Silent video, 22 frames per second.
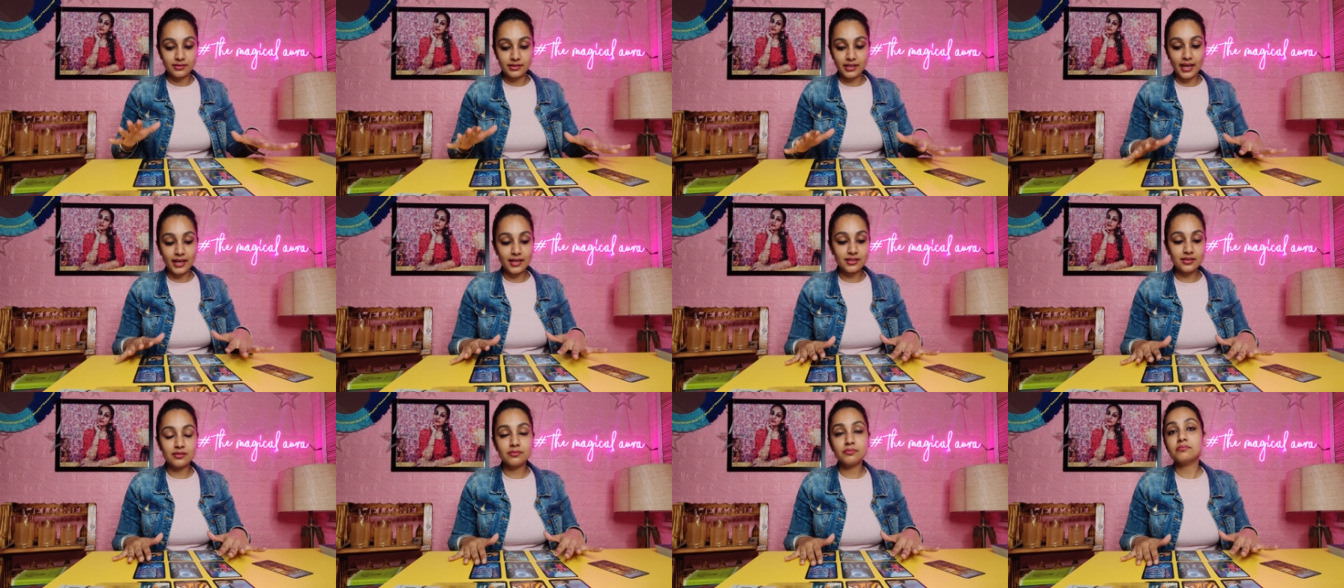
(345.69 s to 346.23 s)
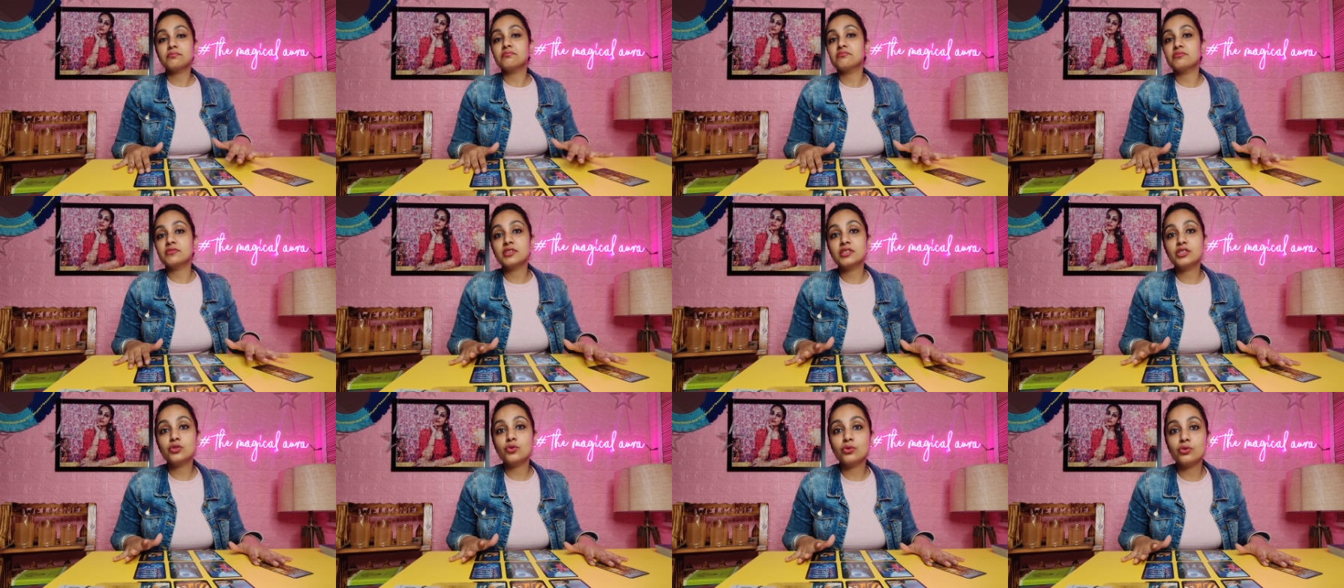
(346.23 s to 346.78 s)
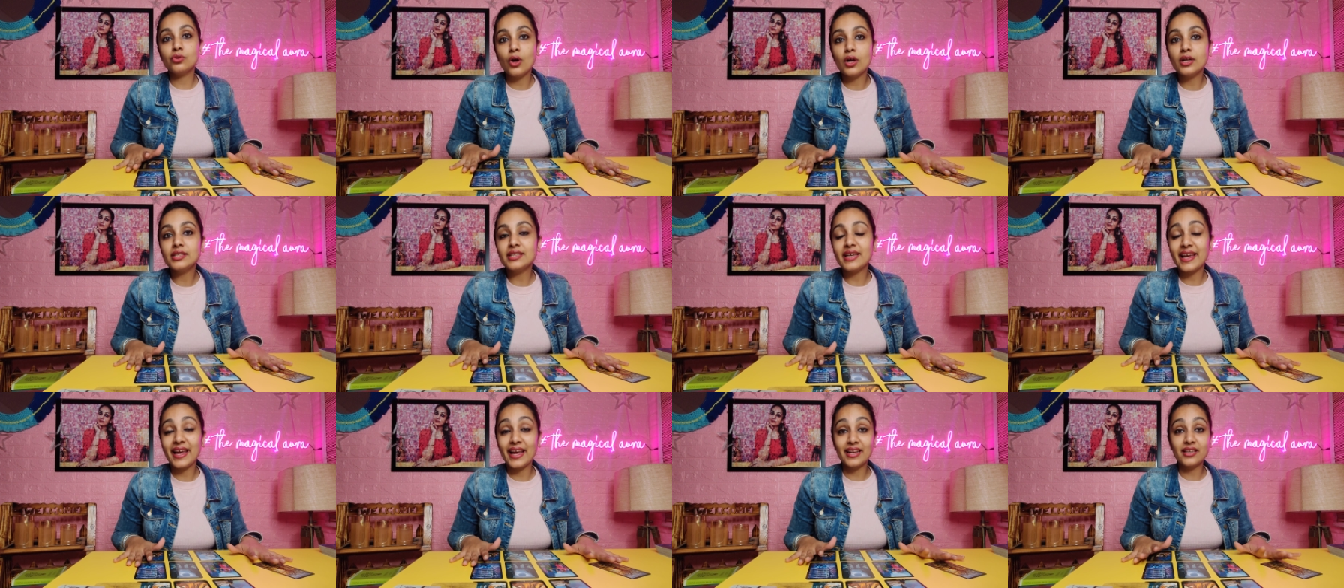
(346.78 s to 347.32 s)
Things do
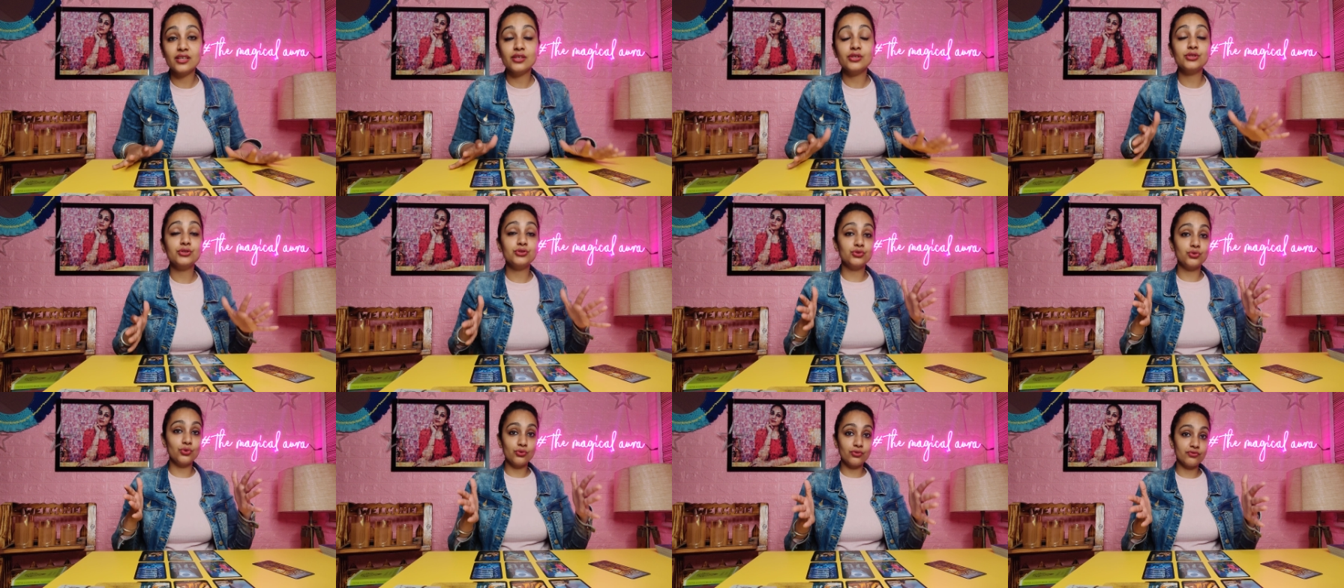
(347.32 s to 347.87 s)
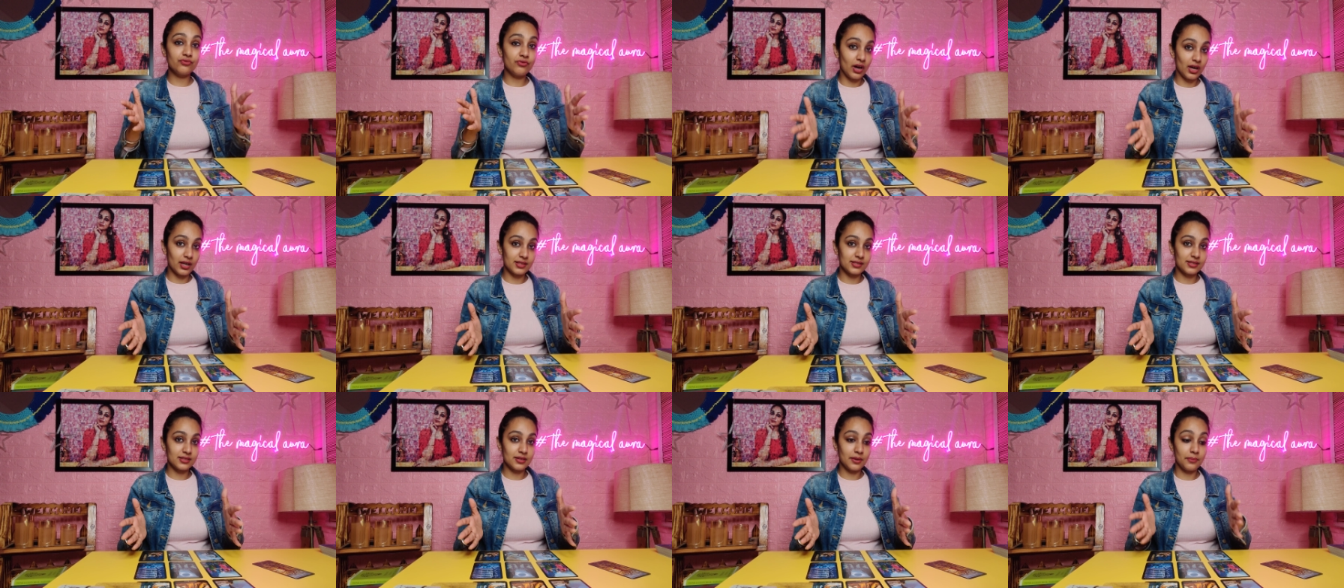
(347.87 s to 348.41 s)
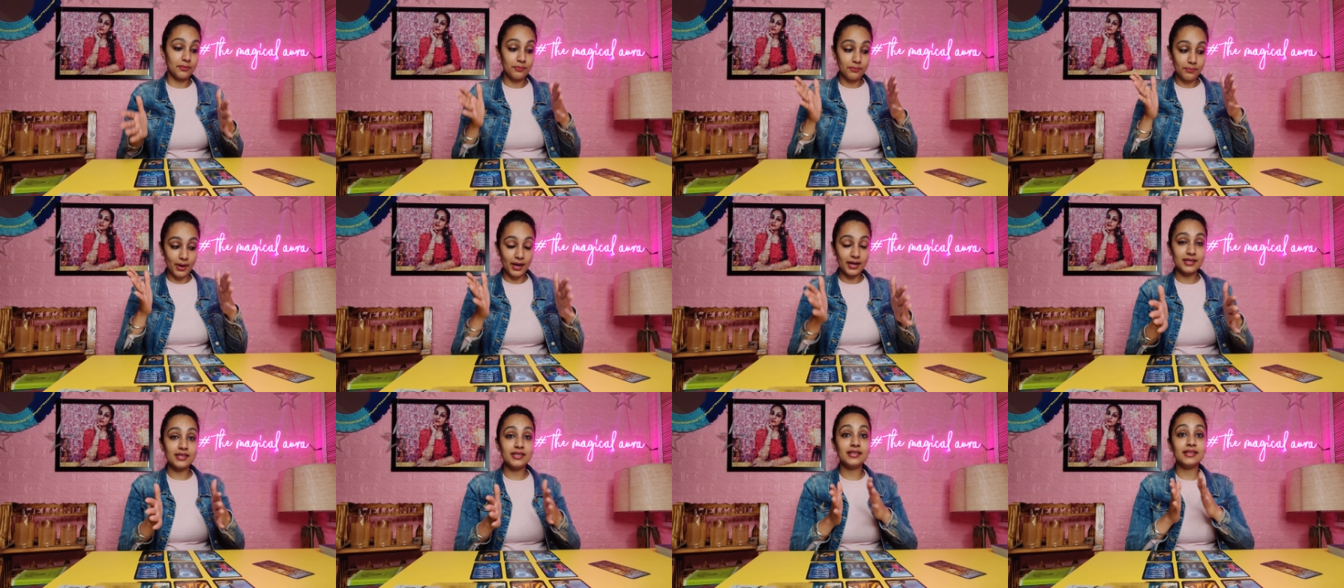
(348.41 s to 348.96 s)
not end too fast,
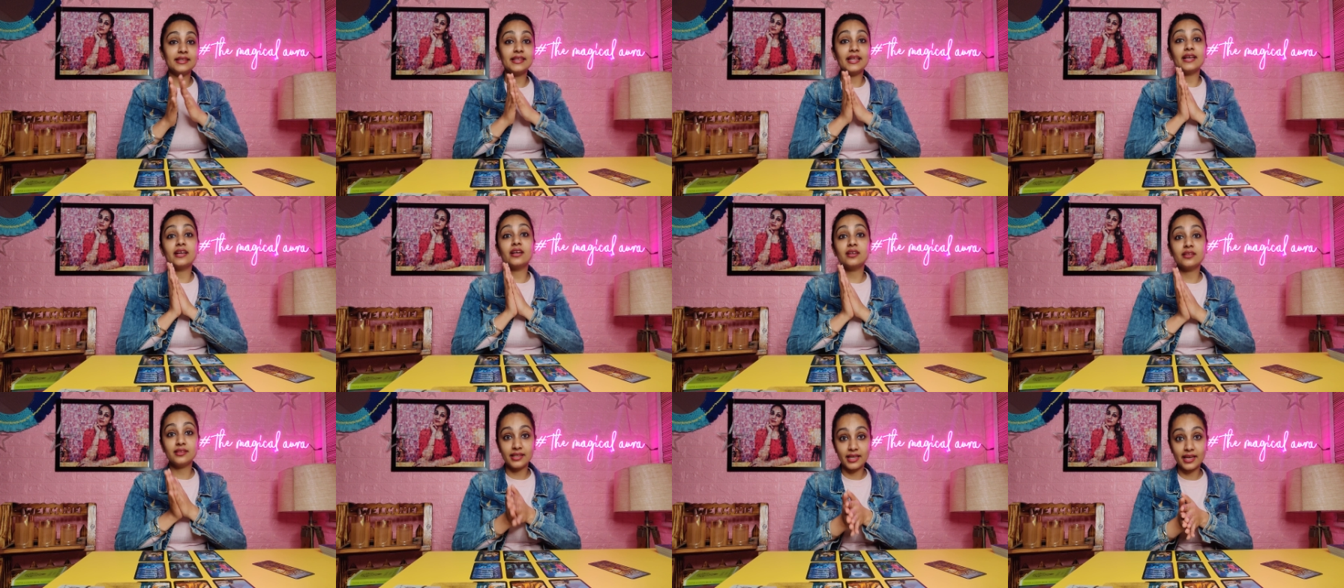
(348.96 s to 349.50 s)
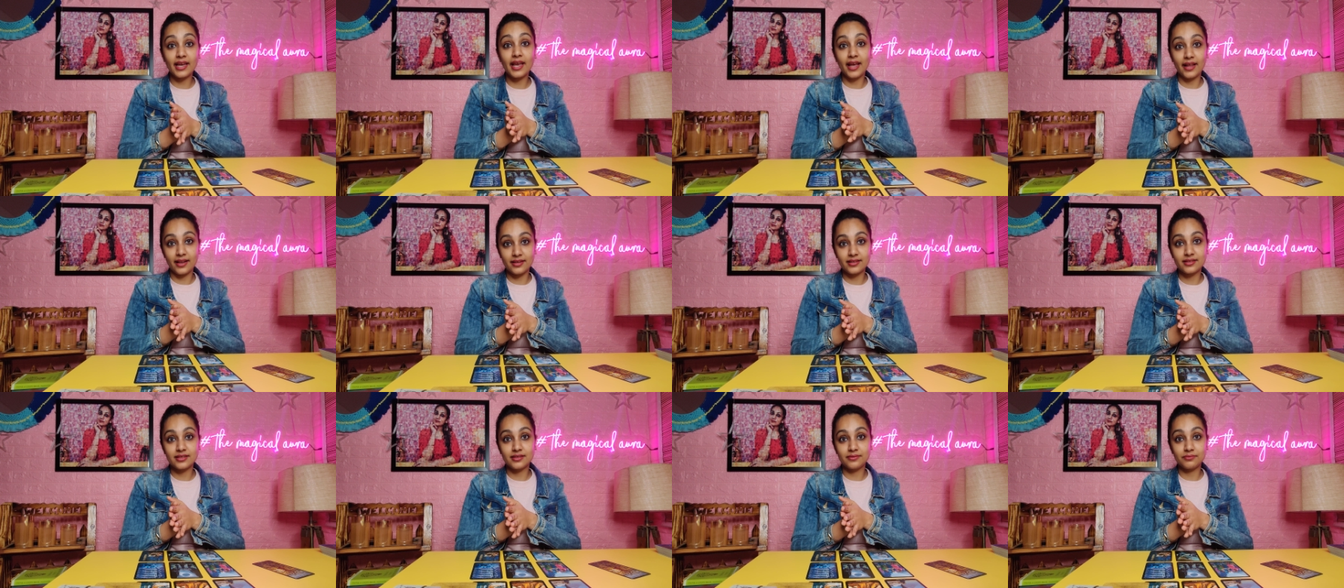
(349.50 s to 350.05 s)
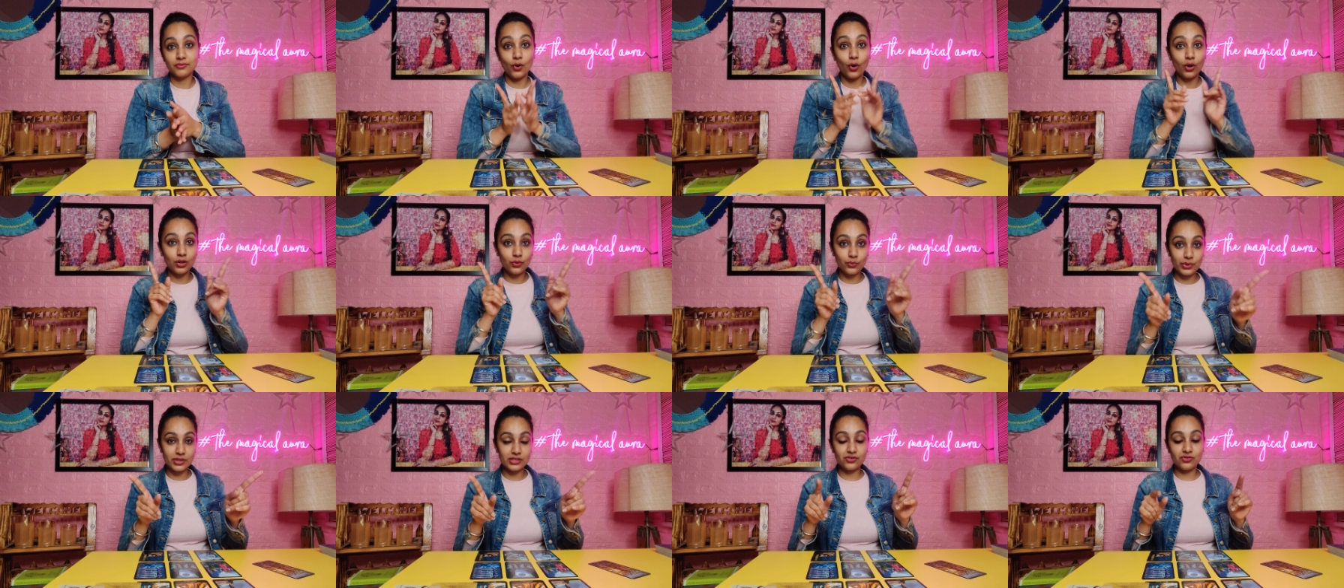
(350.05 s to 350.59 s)
but they they end.
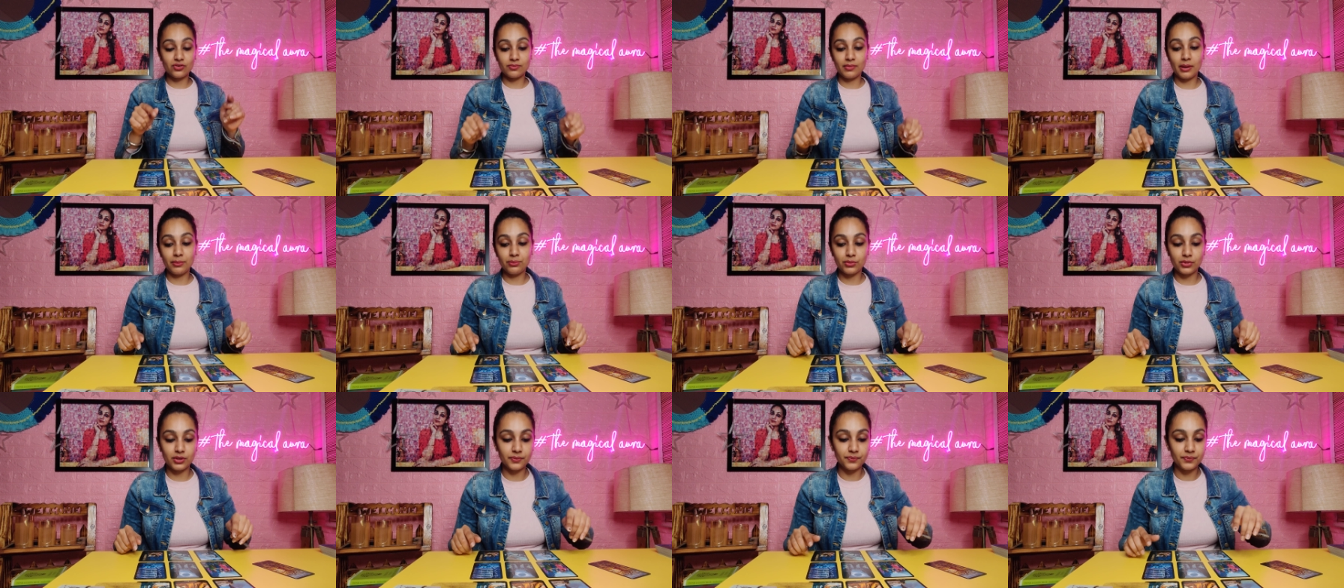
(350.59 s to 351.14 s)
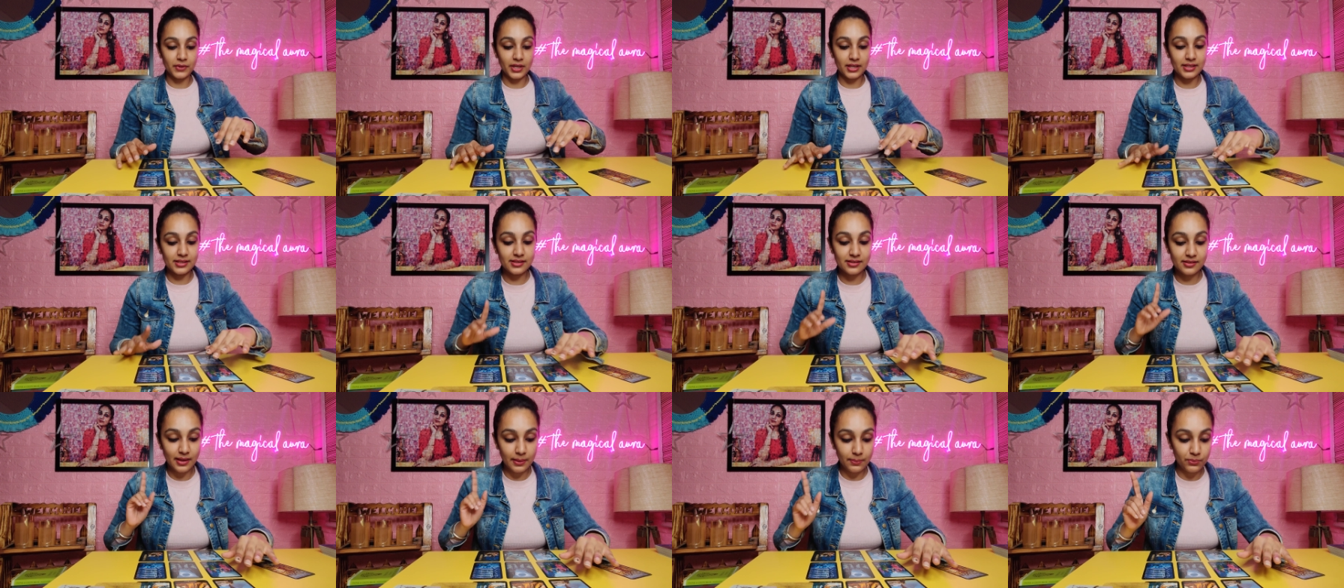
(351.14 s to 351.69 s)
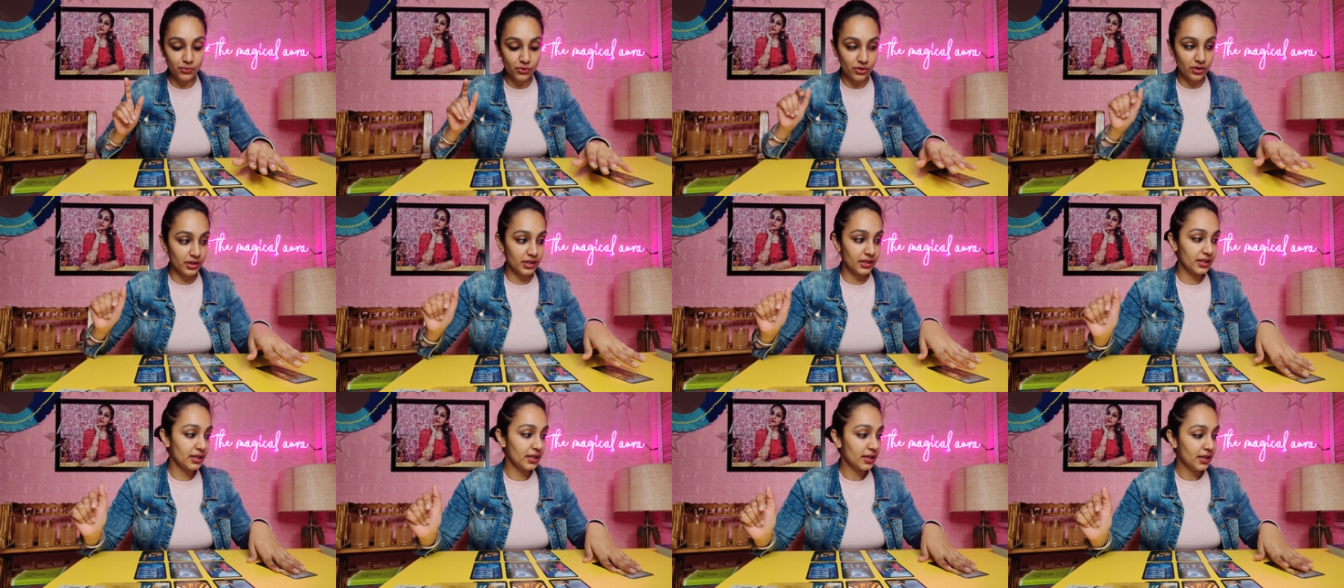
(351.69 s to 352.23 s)
Always remember, it is
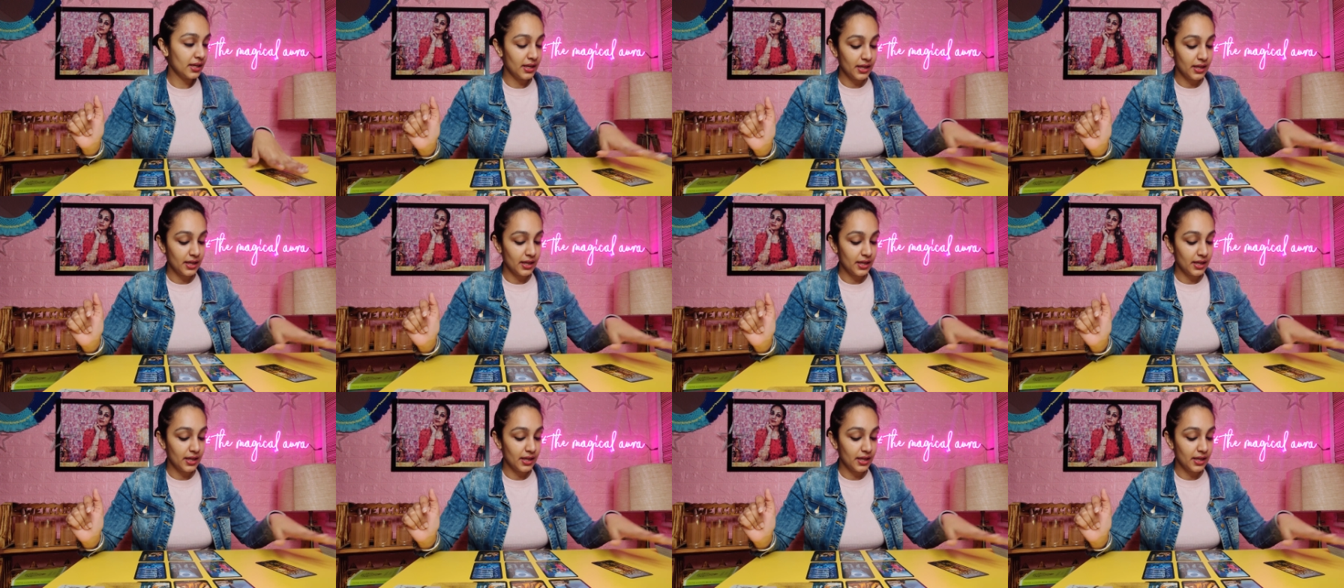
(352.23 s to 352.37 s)
temporary.